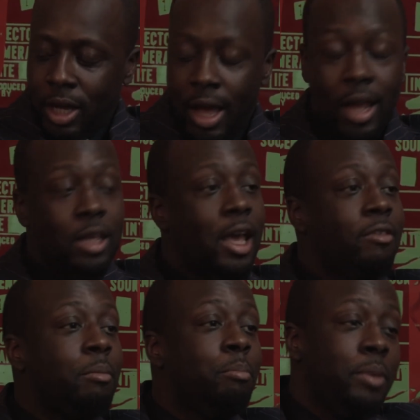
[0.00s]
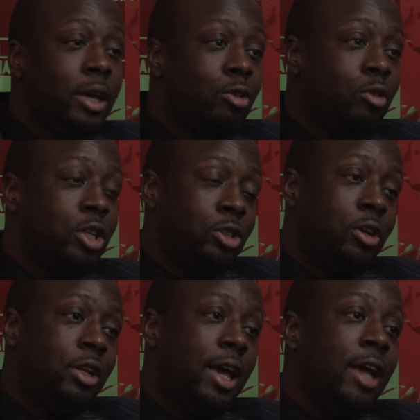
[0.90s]
and he has a big crush
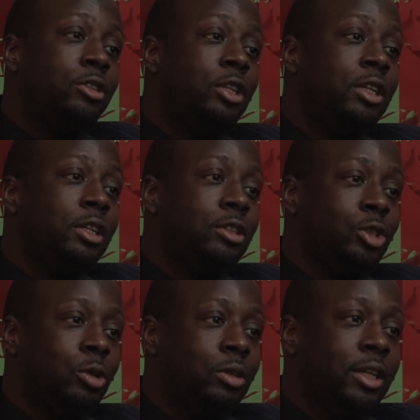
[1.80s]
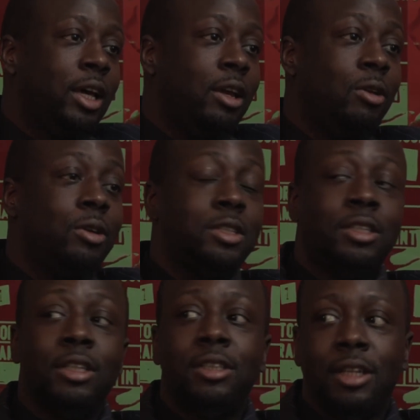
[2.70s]
on Angelina Jolie and her
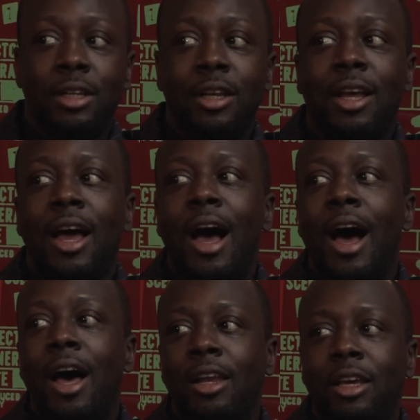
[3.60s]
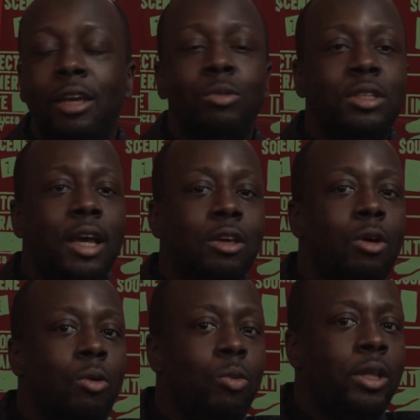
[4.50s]
assistant, Holly. He was like,
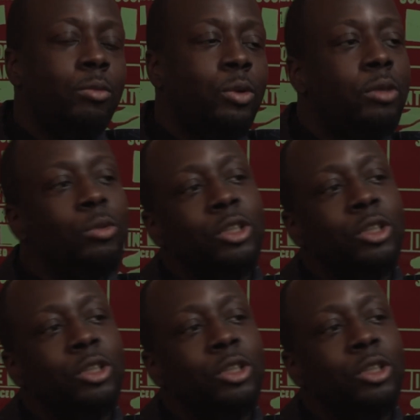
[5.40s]
yo, when